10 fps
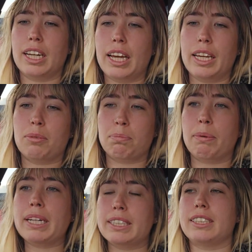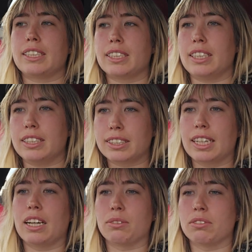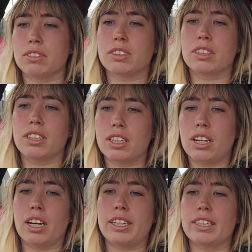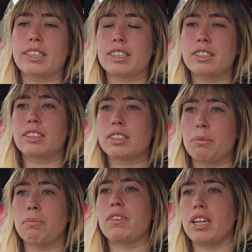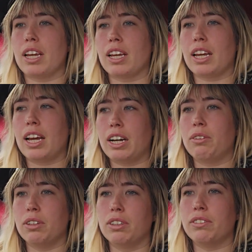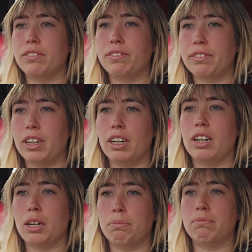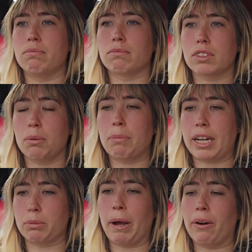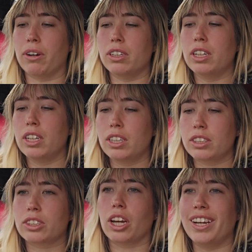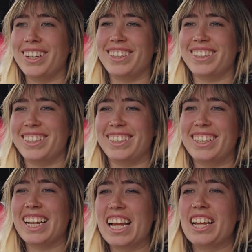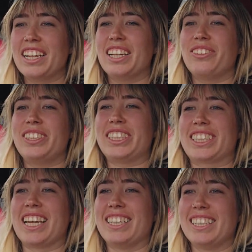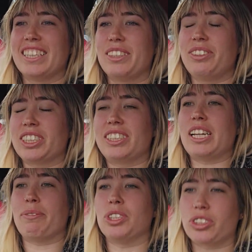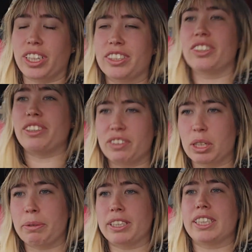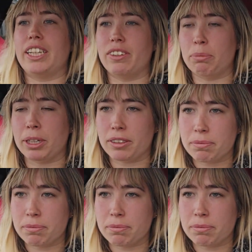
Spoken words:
it basically sounds like something out of Max Power. So let me just demonstrate. I don't know if you're going to be able to hear it, but